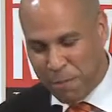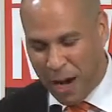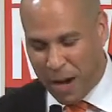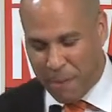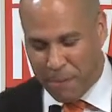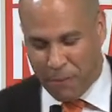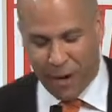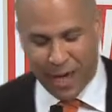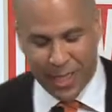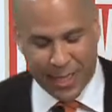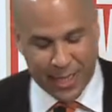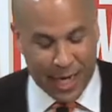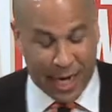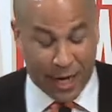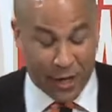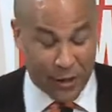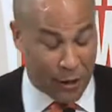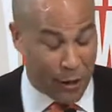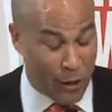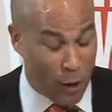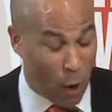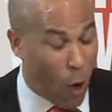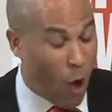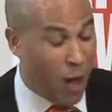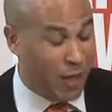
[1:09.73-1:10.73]
my press
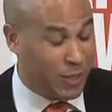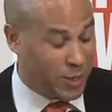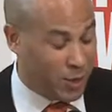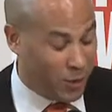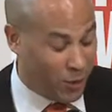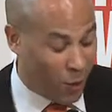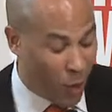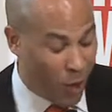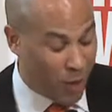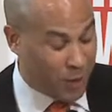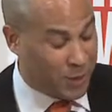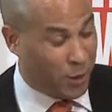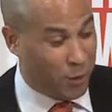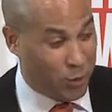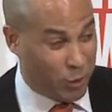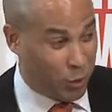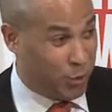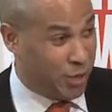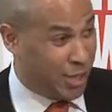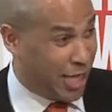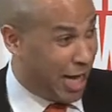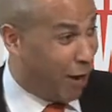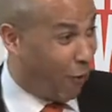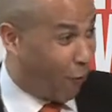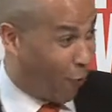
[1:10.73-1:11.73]
secretary also do
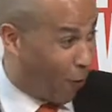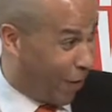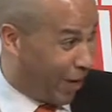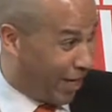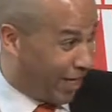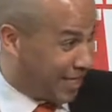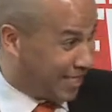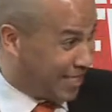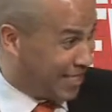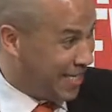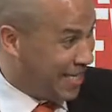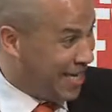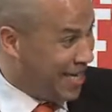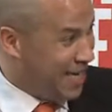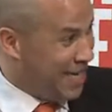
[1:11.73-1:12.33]
steroids.